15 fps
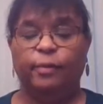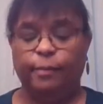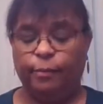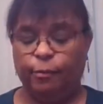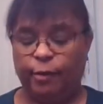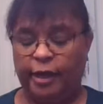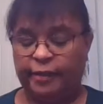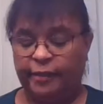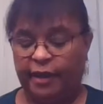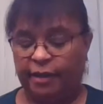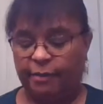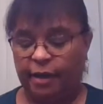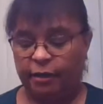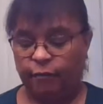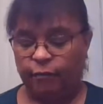The great
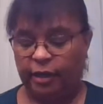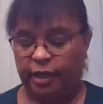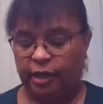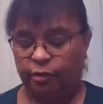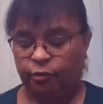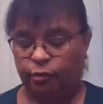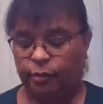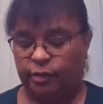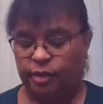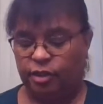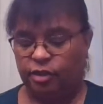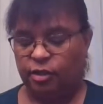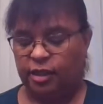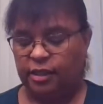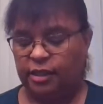thing about reading groups
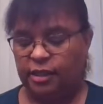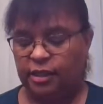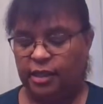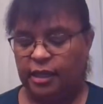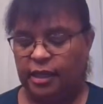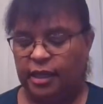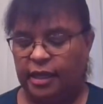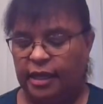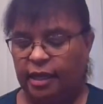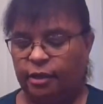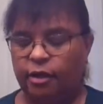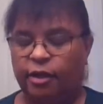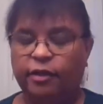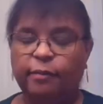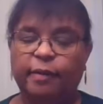is you get to
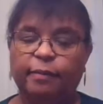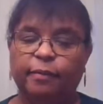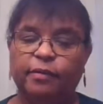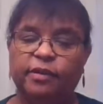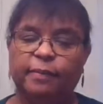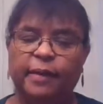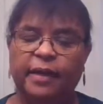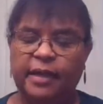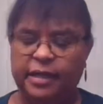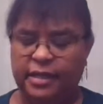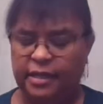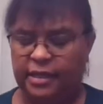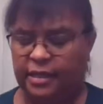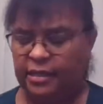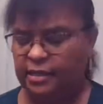hear other people's
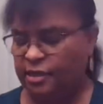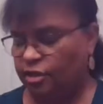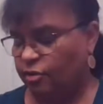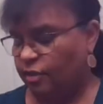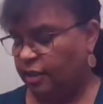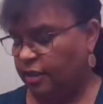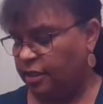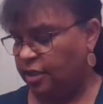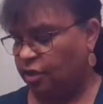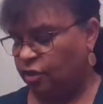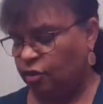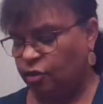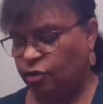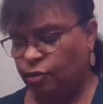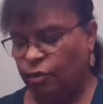opinions, you get
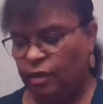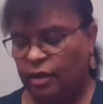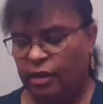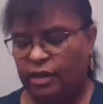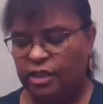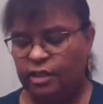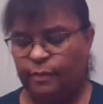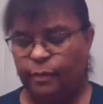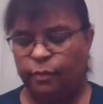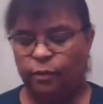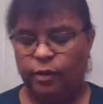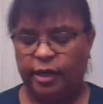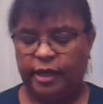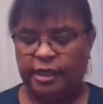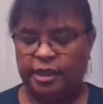to
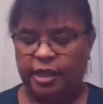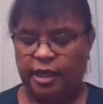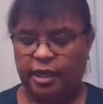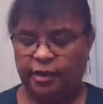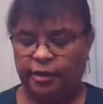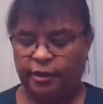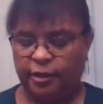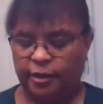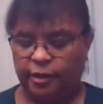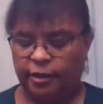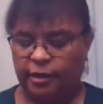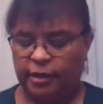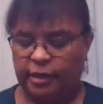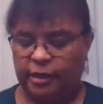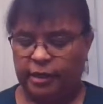support each
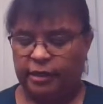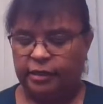other.